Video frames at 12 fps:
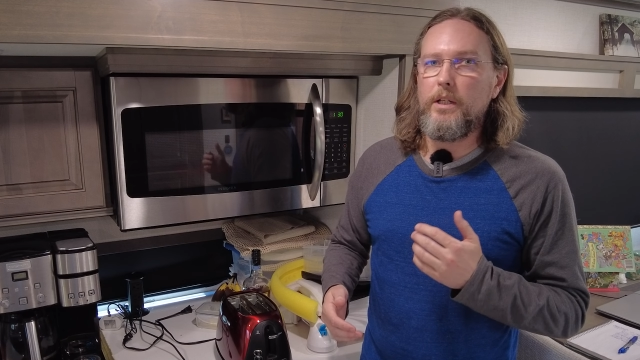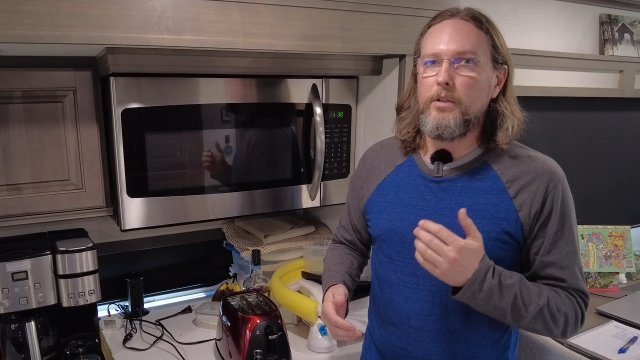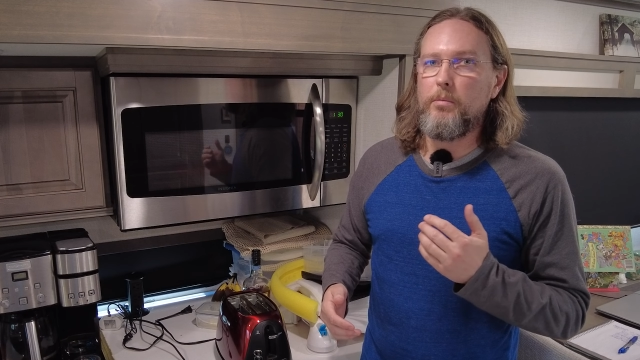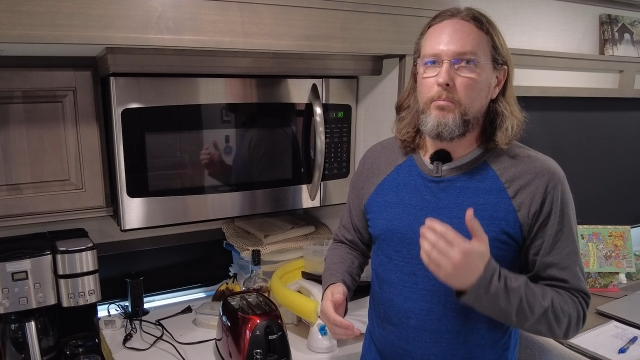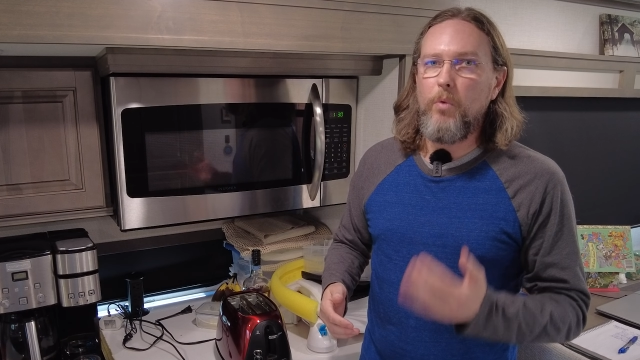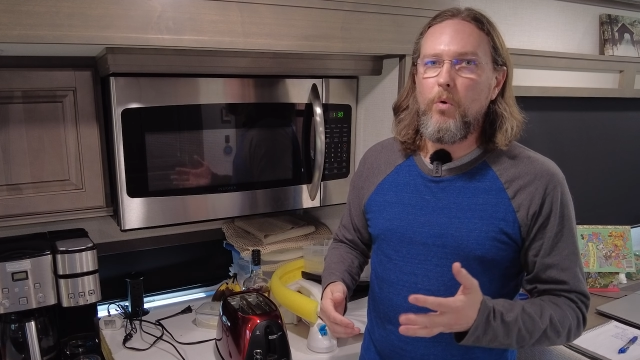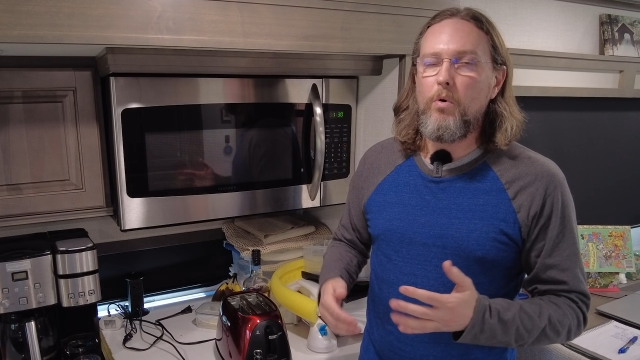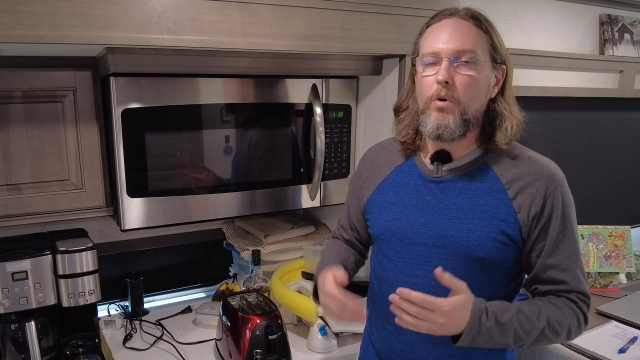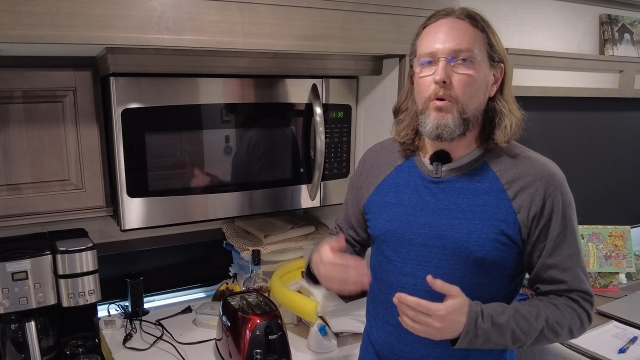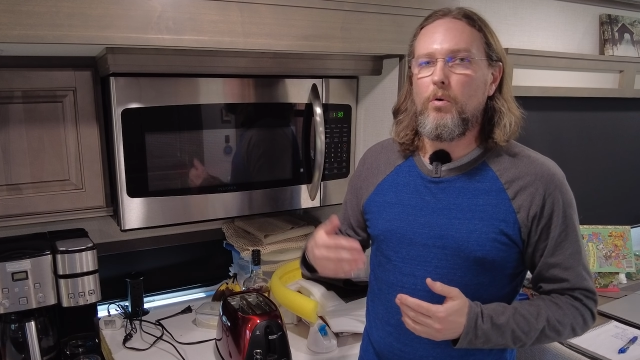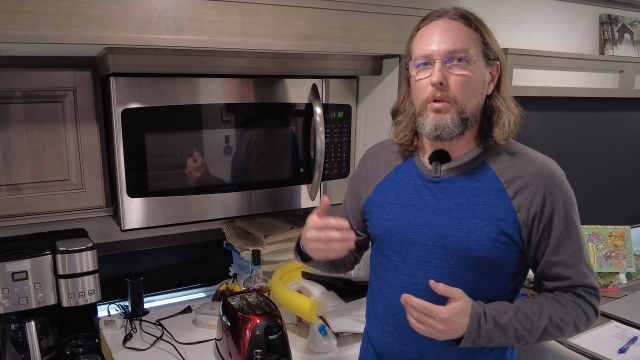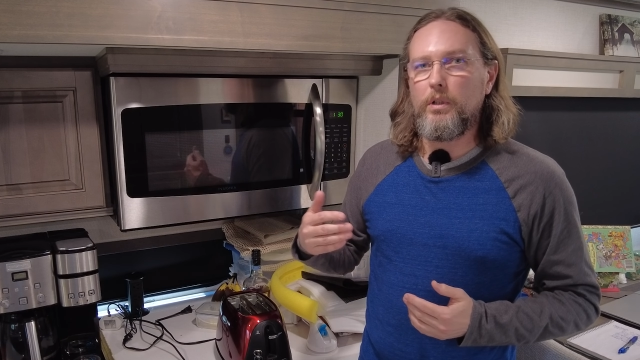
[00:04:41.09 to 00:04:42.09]
either more
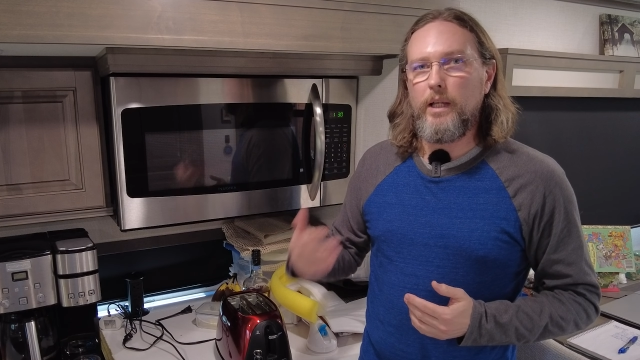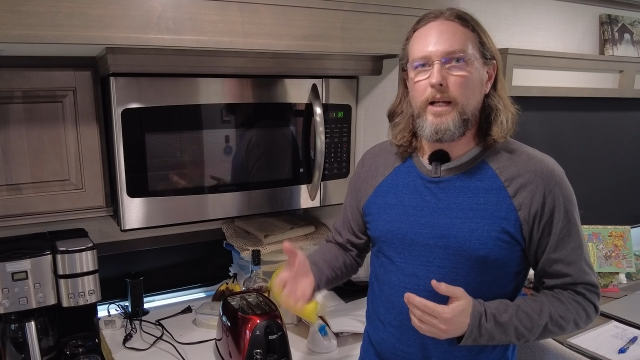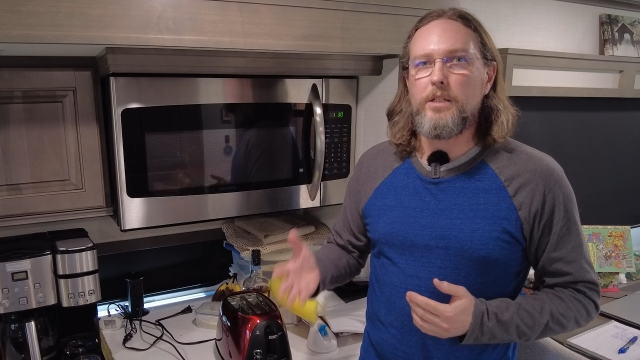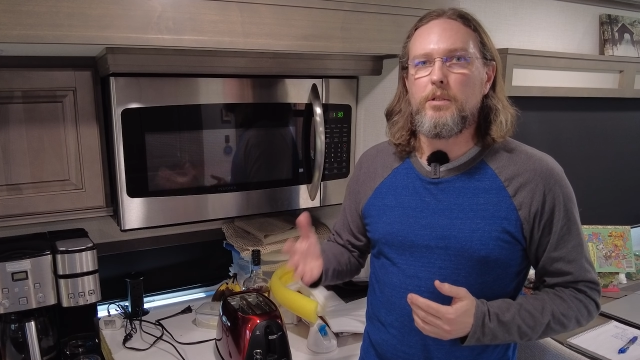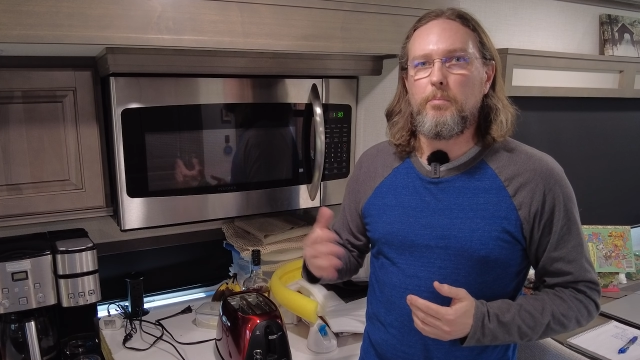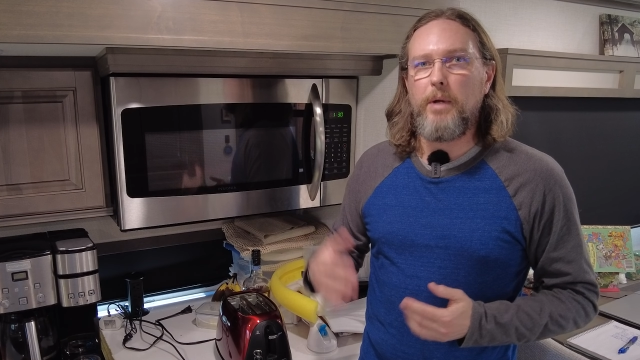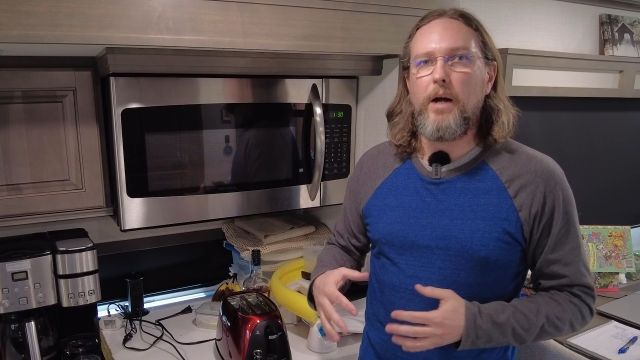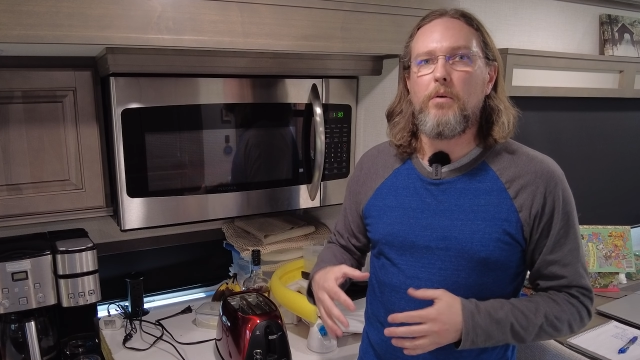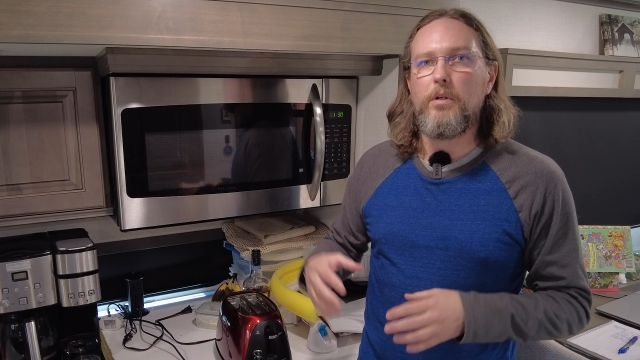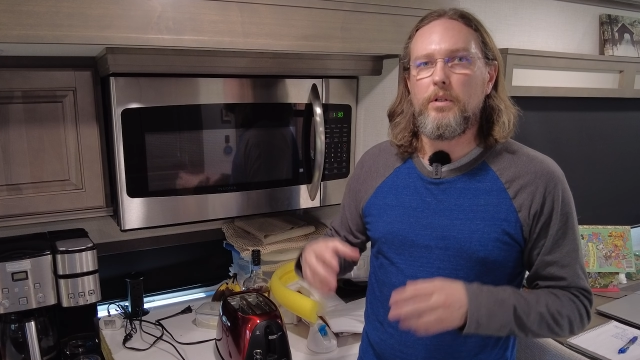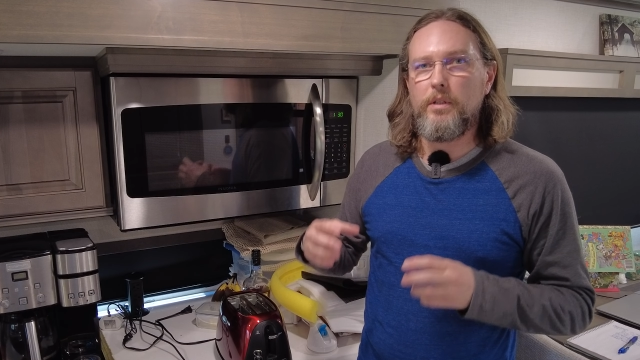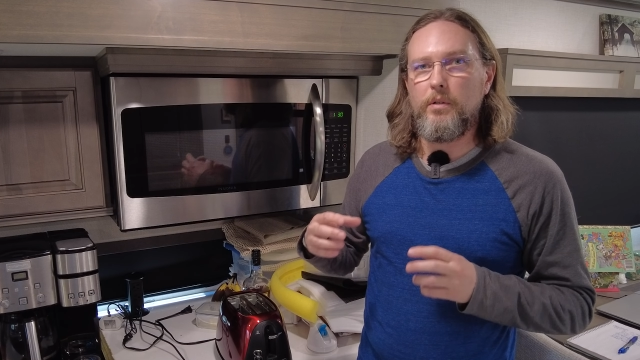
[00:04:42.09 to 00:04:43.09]
or less
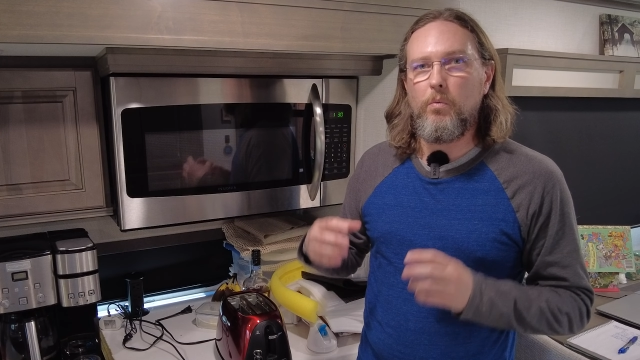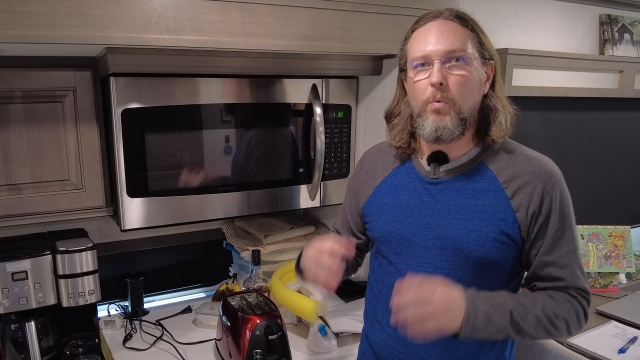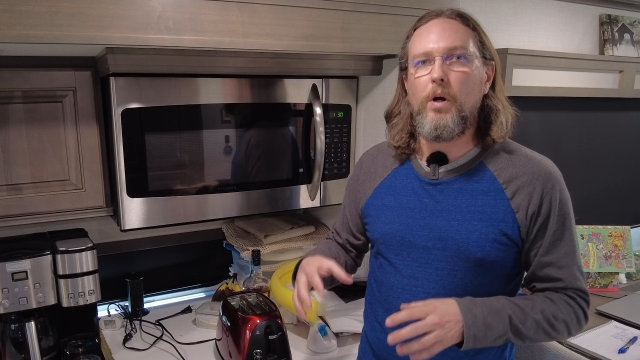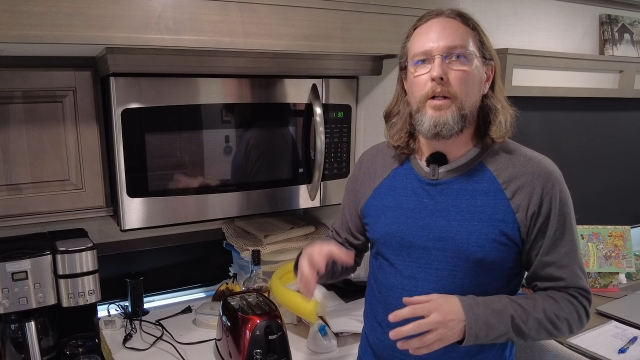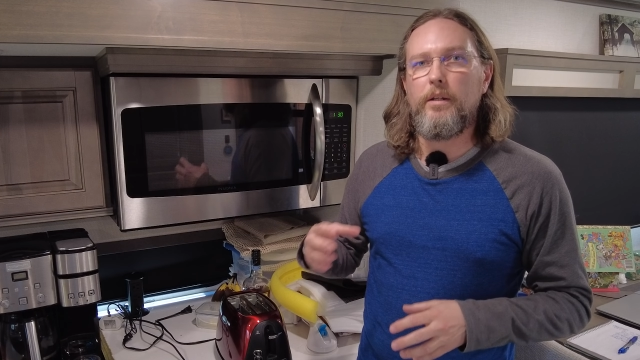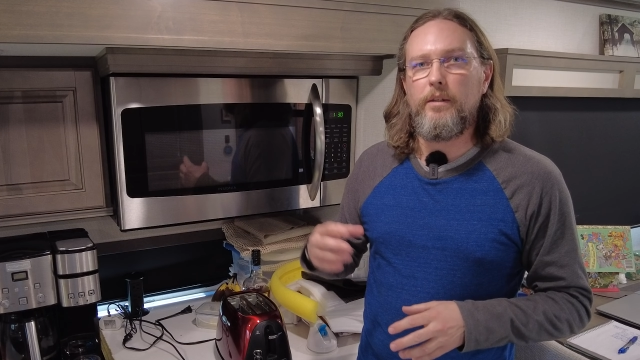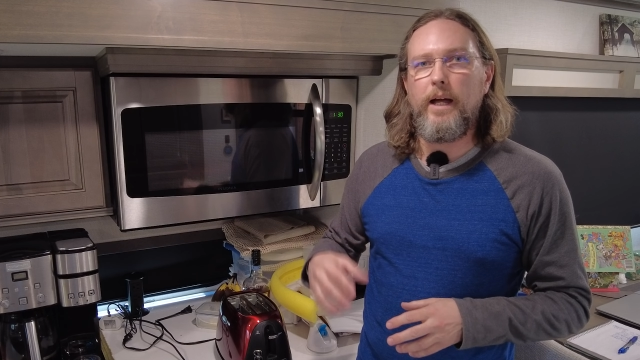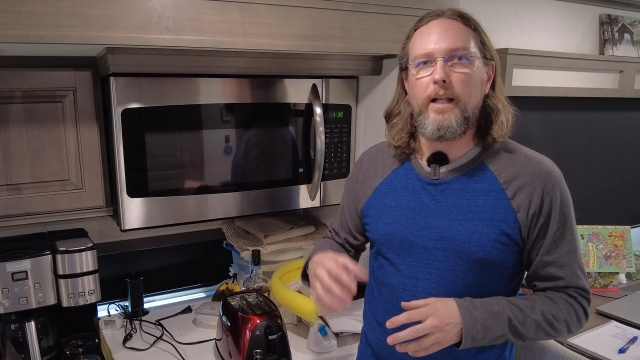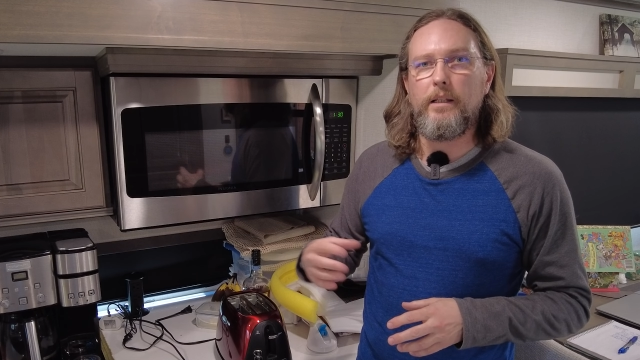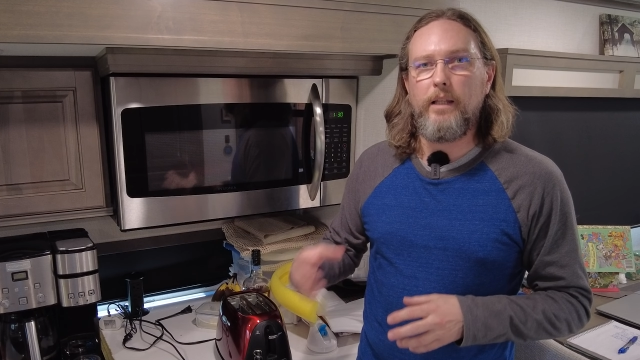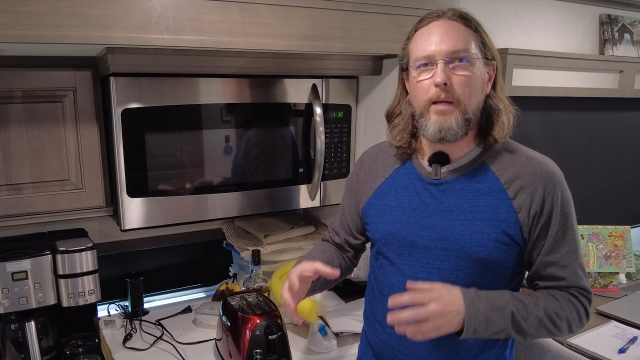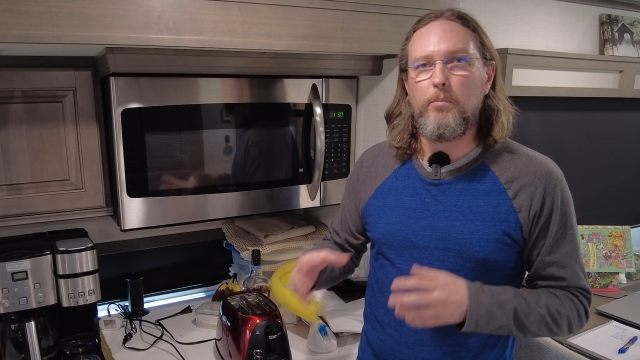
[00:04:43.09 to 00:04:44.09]
power than what
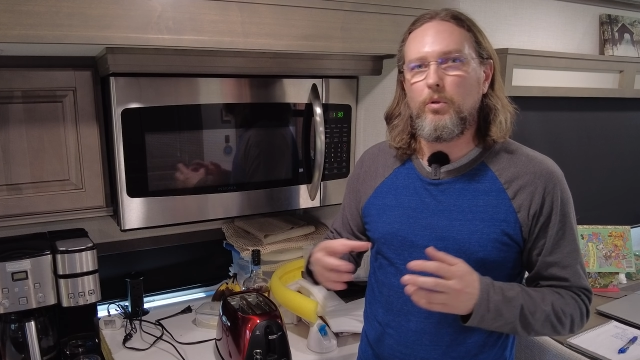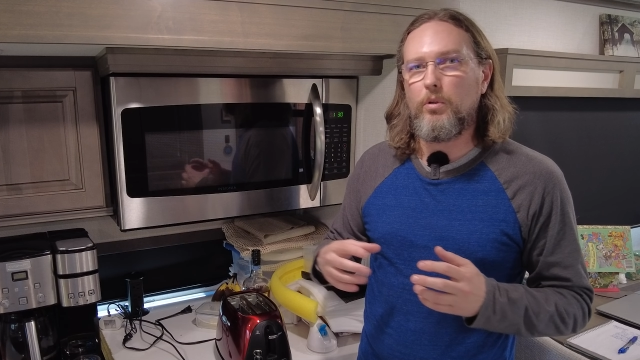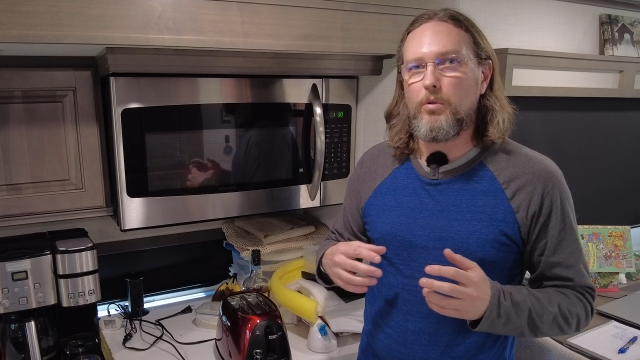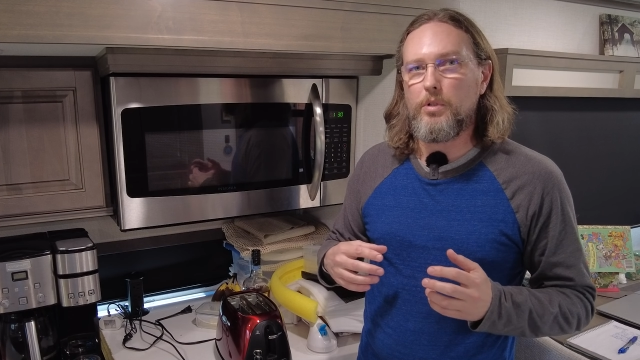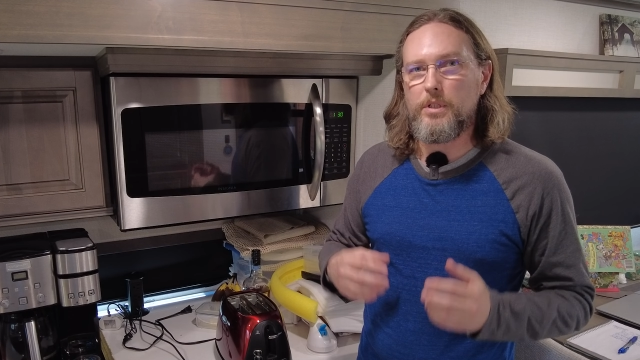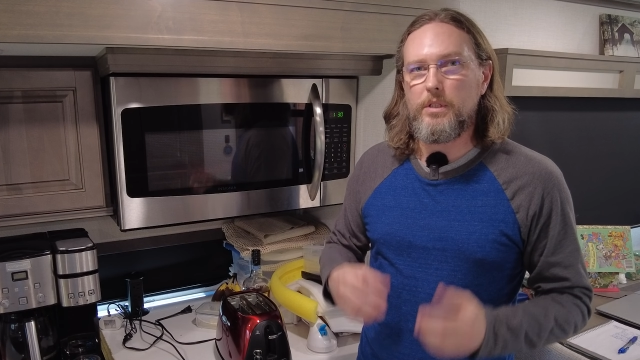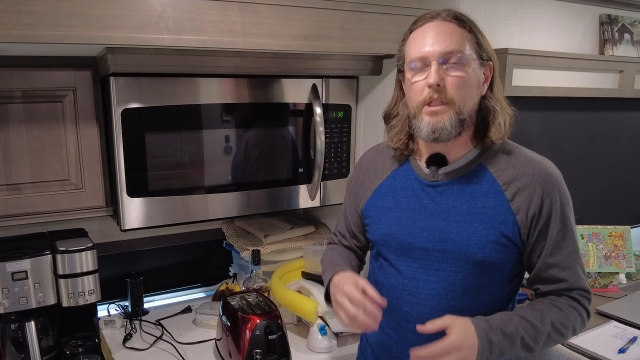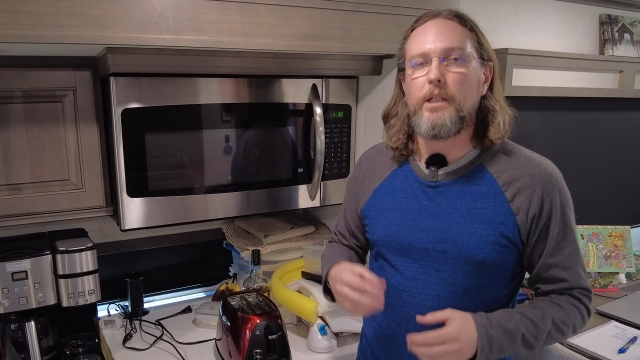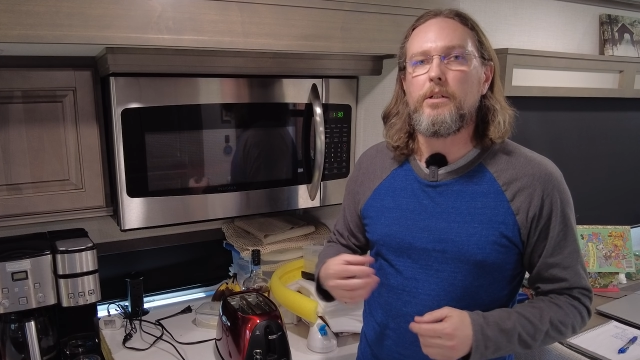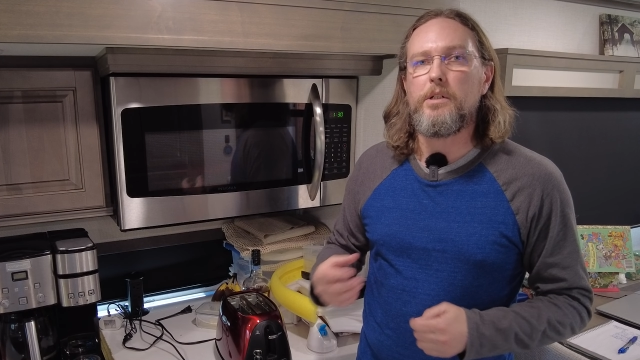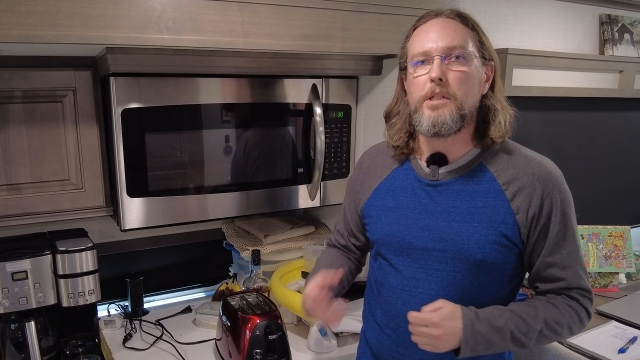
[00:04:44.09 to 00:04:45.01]
that label or sticker